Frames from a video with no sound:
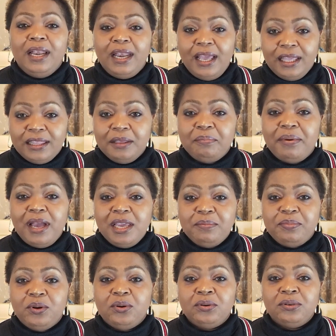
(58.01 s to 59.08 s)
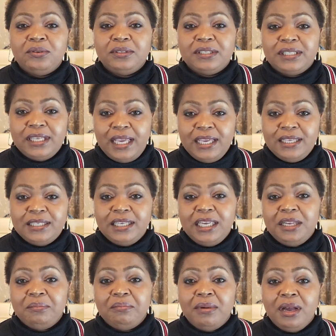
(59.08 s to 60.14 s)
like the Bible says
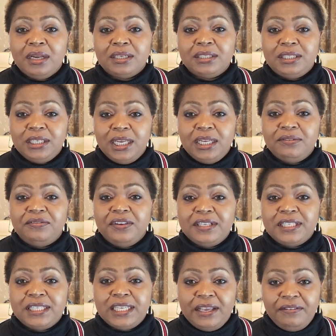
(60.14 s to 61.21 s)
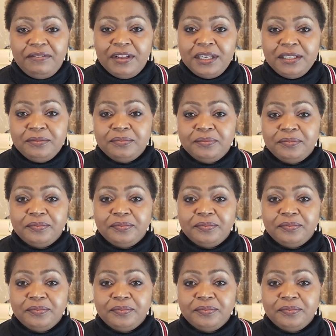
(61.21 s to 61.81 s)
in Mark 10, verse 7.